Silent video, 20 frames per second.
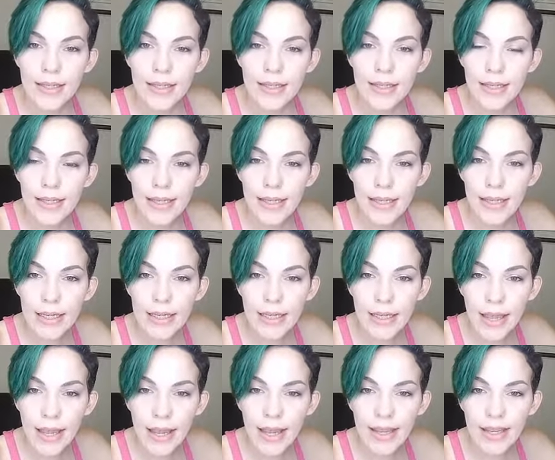
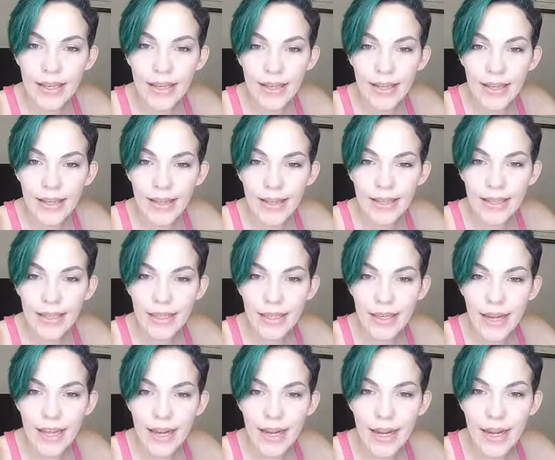Nikki and
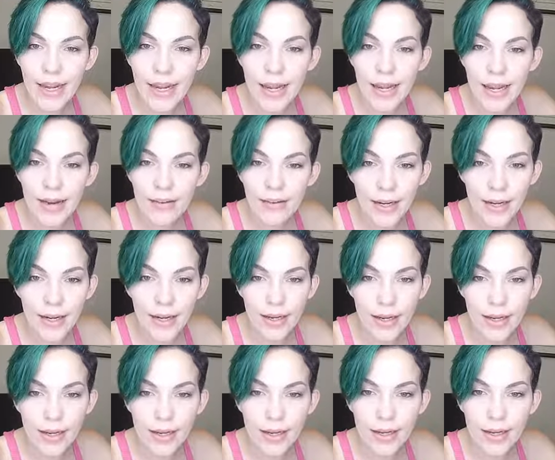Kathy and
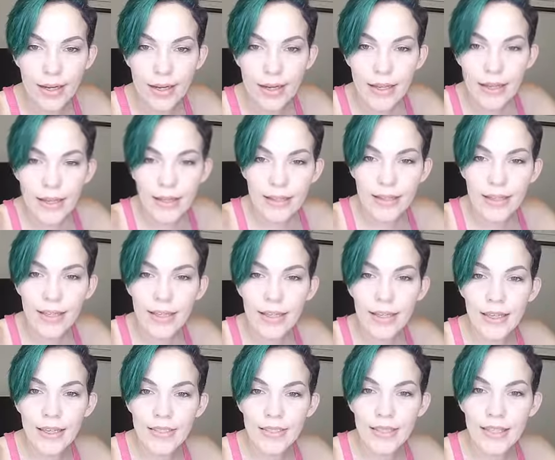Larry.
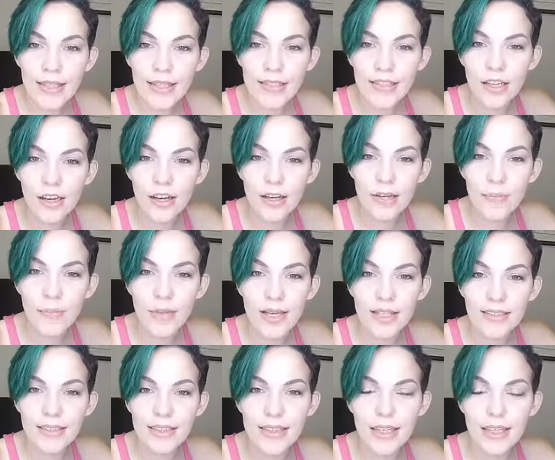Nikki says, are your
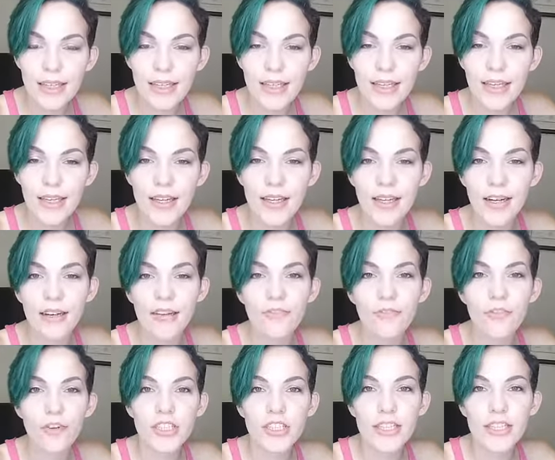meds kicking in?
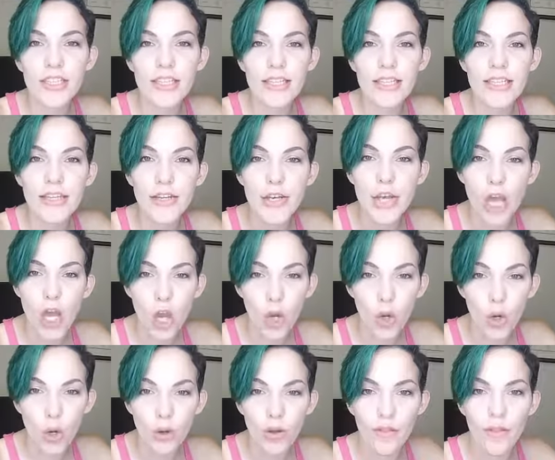Unfortunately,
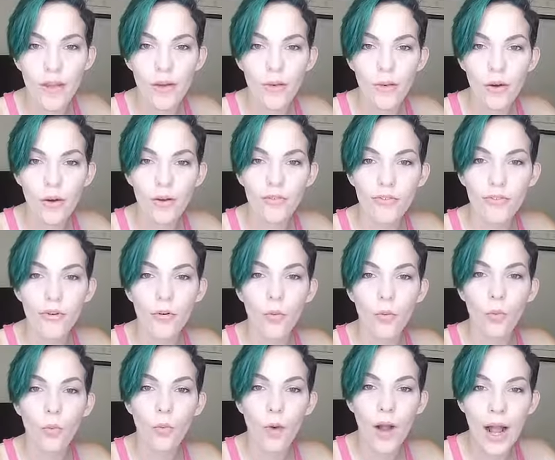no, and they won't for a
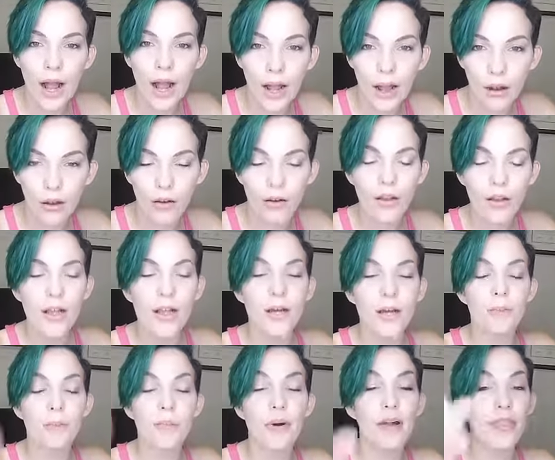while.
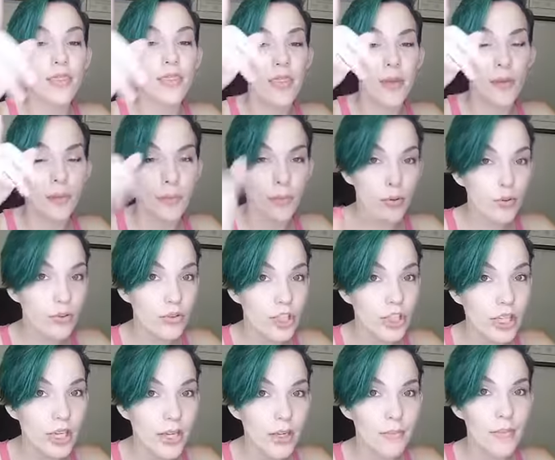But the
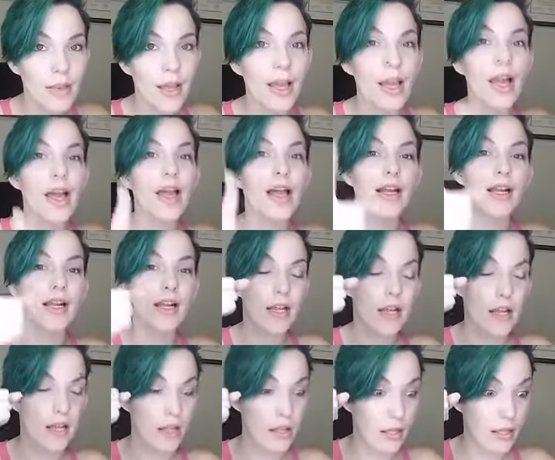bullshit med
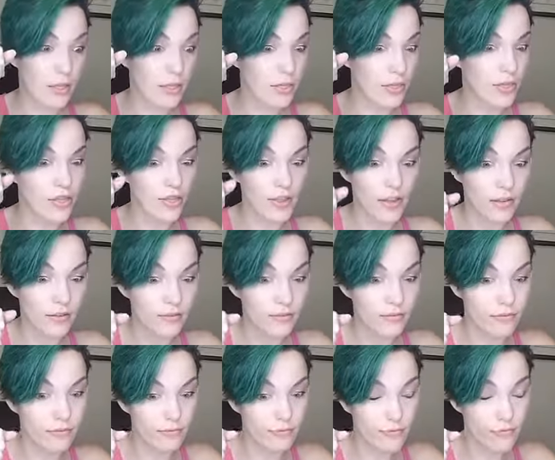that
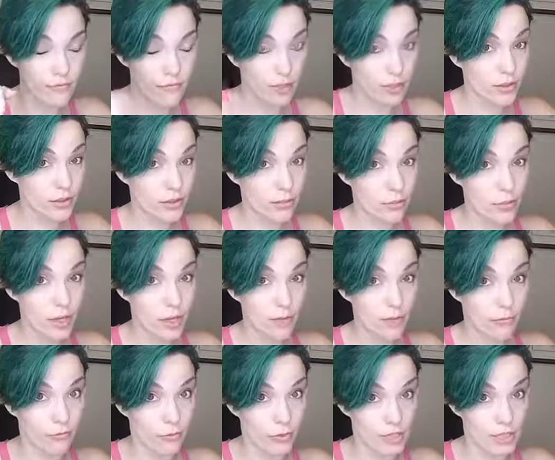fucked me
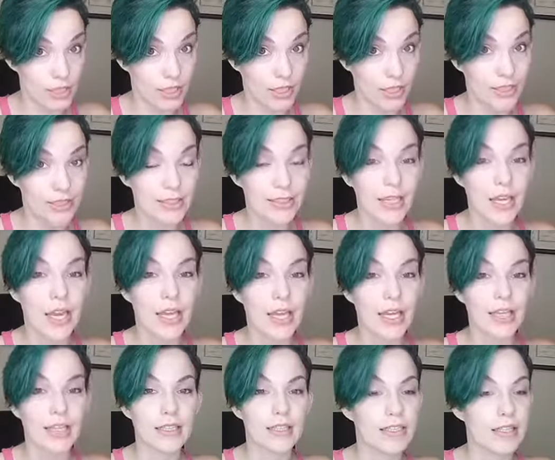up for 6
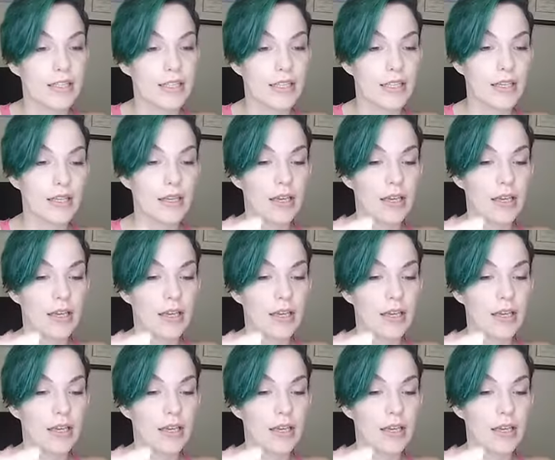days